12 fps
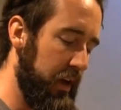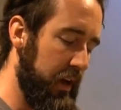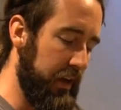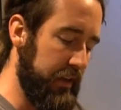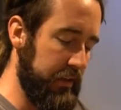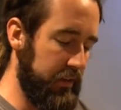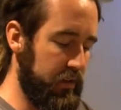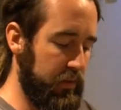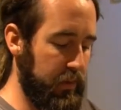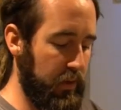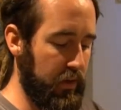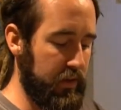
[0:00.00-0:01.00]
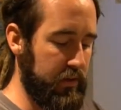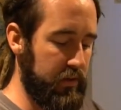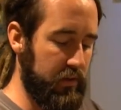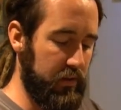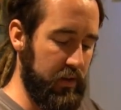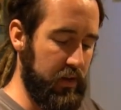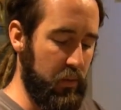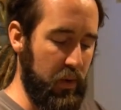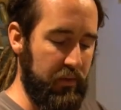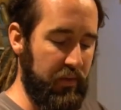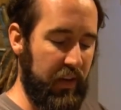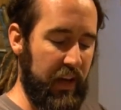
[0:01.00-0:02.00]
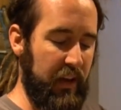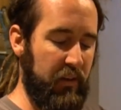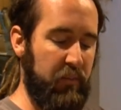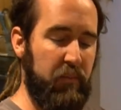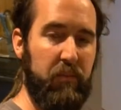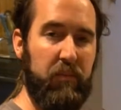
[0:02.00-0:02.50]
And to be honest, you either get